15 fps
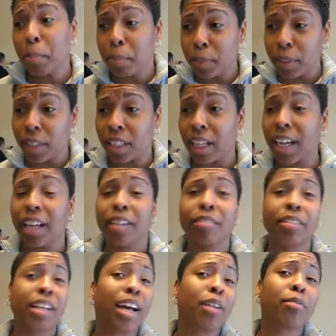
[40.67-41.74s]
But
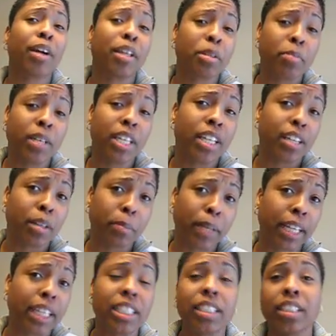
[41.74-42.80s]
I'd rather be here at
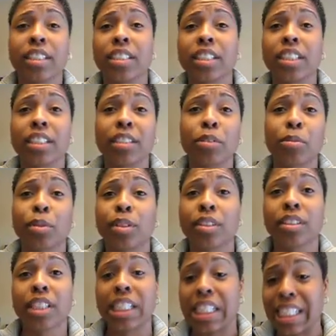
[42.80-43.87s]
Black Engineer of the Year
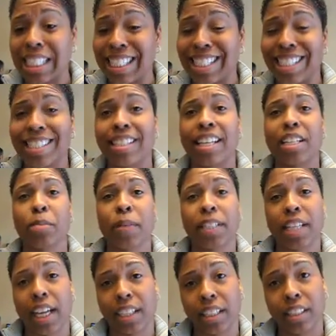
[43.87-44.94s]
Awards because it's just that
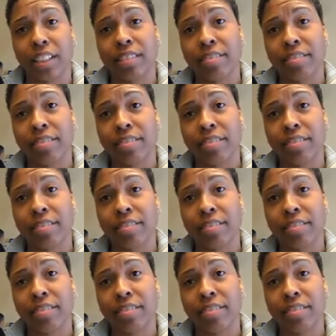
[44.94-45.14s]
spectacular.